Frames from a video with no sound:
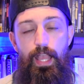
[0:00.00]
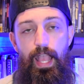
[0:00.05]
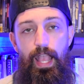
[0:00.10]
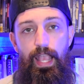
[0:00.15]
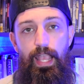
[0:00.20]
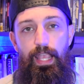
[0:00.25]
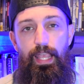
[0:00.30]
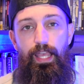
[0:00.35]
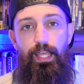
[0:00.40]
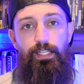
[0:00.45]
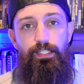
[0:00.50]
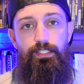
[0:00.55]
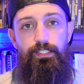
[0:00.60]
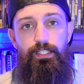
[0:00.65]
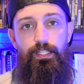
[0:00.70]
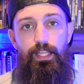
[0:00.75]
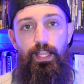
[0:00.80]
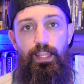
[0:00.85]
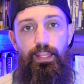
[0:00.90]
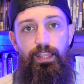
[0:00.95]

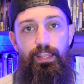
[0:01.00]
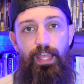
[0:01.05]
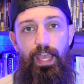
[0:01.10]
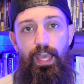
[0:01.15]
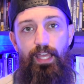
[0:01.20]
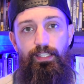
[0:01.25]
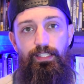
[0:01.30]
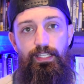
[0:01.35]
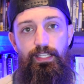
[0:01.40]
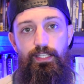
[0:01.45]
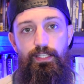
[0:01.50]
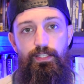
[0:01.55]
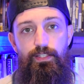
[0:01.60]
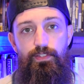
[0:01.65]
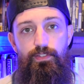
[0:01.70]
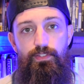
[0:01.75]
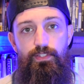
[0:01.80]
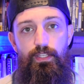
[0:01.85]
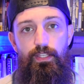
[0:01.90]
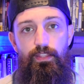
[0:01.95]
And that
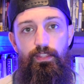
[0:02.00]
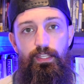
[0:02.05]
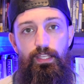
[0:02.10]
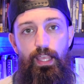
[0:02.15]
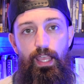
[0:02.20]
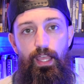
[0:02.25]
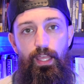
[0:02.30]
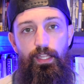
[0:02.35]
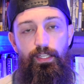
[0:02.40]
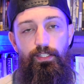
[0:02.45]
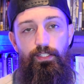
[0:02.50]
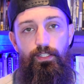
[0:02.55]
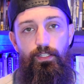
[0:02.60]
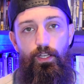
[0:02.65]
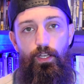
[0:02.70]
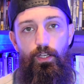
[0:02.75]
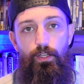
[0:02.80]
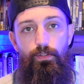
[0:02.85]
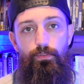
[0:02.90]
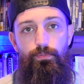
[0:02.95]
is the end
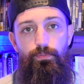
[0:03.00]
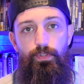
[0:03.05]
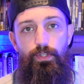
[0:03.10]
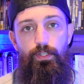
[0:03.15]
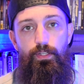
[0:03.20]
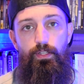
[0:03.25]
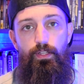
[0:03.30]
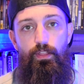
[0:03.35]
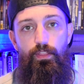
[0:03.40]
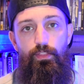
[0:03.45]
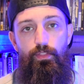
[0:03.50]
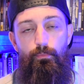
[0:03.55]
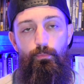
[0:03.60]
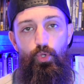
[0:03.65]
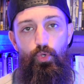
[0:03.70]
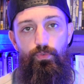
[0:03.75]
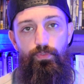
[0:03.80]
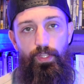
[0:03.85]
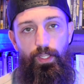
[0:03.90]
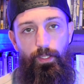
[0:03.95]
of the
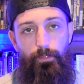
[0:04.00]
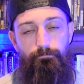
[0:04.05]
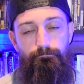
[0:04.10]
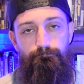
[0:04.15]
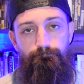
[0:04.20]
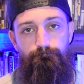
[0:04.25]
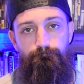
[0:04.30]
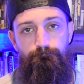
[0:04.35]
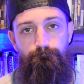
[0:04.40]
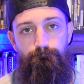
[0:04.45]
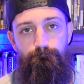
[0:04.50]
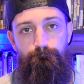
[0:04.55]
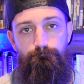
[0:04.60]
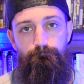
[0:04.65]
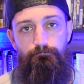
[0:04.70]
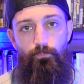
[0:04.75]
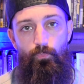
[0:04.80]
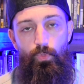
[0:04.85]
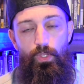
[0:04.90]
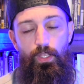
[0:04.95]
movie.
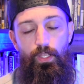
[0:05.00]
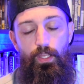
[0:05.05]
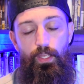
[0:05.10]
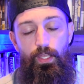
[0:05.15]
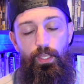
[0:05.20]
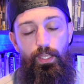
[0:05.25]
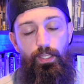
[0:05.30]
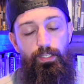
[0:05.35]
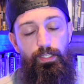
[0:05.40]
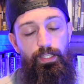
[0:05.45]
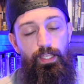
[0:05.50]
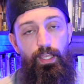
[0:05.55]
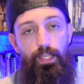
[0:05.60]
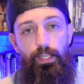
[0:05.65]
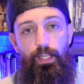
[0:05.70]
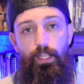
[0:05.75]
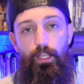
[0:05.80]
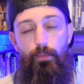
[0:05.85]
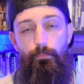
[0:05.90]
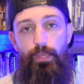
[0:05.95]

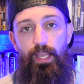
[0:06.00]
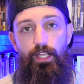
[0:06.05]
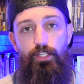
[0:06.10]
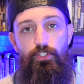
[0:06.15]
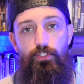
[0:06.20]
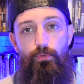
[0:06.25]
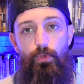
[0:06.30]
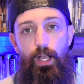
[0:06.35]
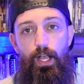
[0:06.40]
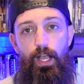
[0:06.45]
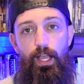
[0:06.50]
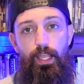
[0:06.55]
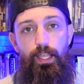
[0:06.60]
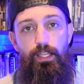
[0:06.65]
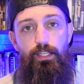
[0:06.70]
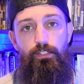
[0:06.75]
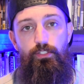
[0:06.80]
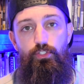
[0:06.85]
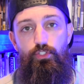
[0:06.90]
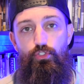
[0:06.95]
Again, I come back to,
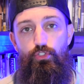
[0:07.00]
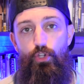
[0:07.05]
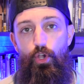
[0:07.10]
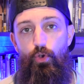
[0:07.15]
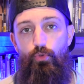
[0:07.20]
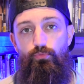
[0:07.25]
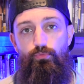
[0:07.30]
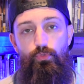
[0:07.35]
I don't